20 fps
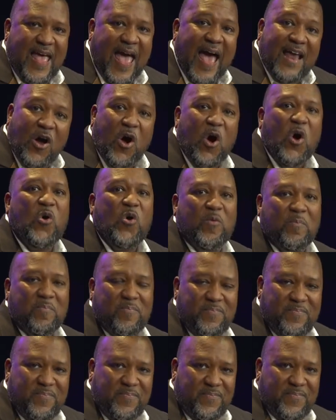At
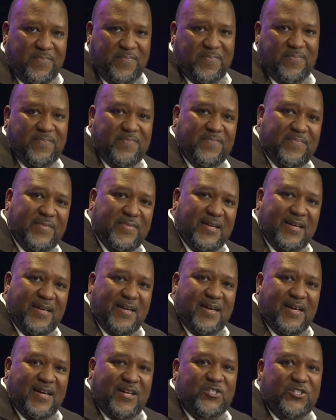home,
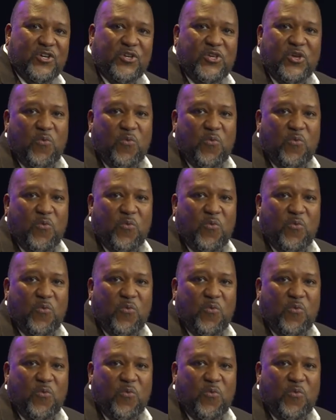do